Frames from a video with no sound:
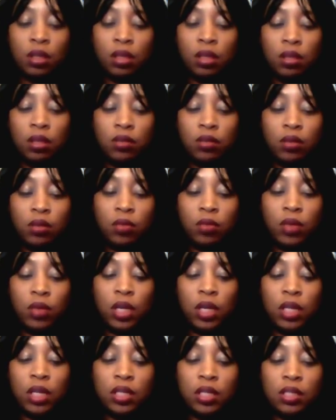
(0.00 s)
So we
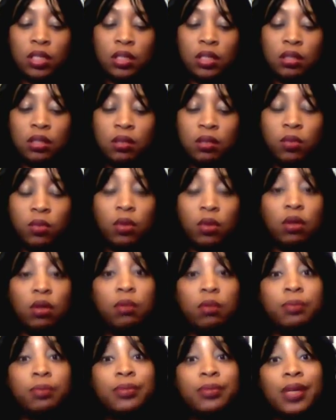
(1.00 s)
had this,
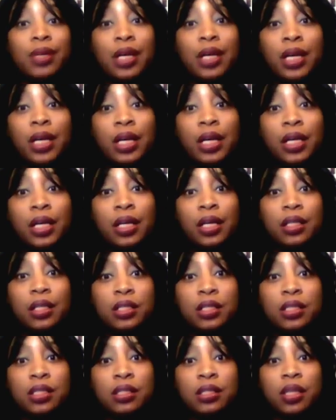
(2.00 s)
I had
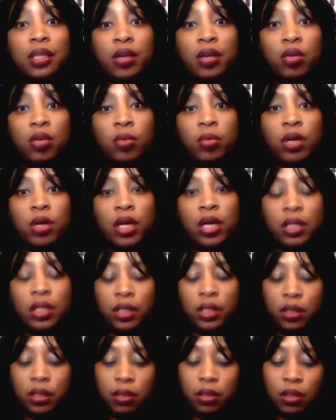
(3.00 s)
this terrible
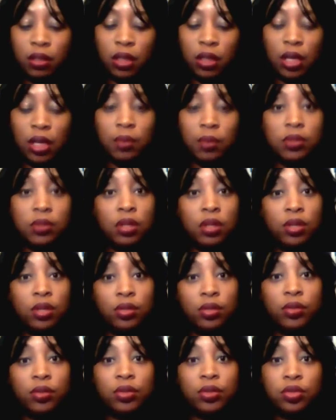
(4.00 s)
idea that I was gonna do
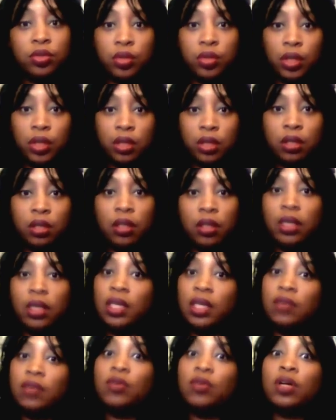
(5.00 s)
the trick that
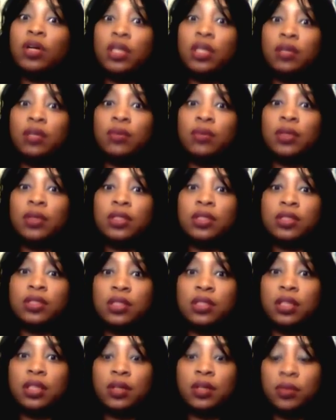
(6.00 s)
Evel Knievel had just
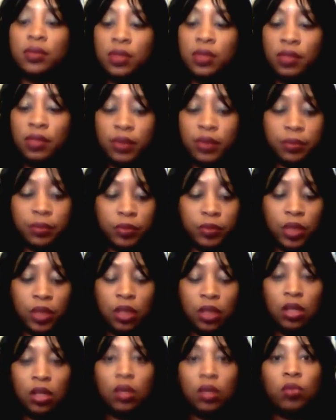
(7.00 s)
done on TV,
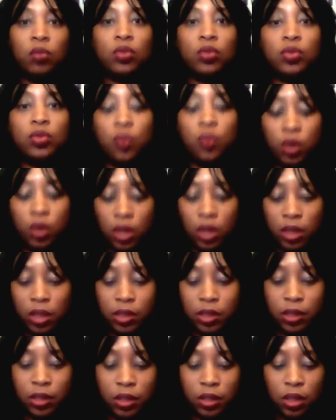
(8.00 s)
which
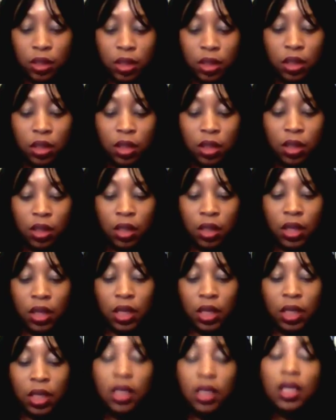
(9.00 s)
was
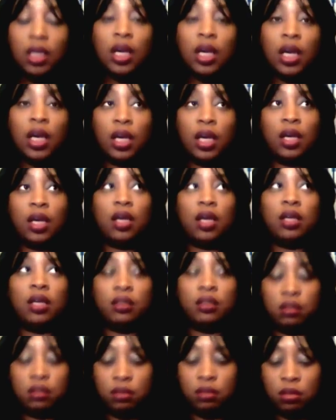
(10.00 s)
he had
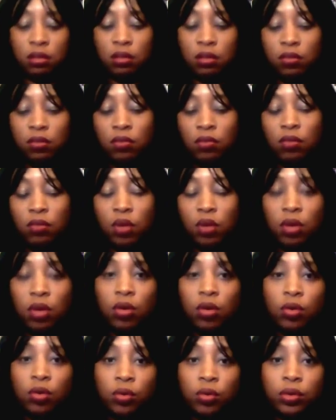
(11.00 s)

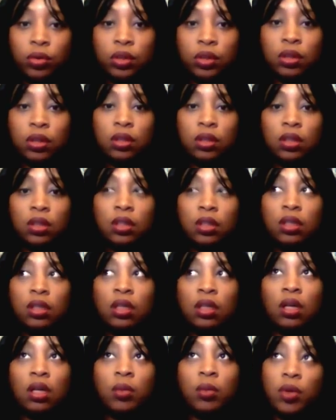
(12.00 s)
rode
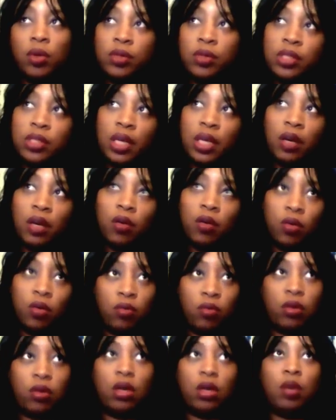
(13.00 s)
a motorcycle over
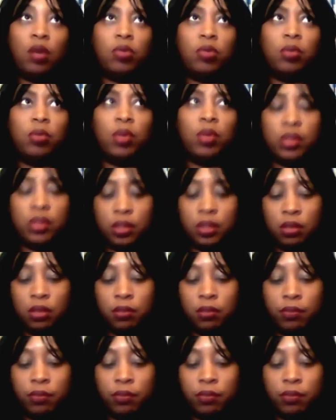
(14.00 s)
a couple of buses.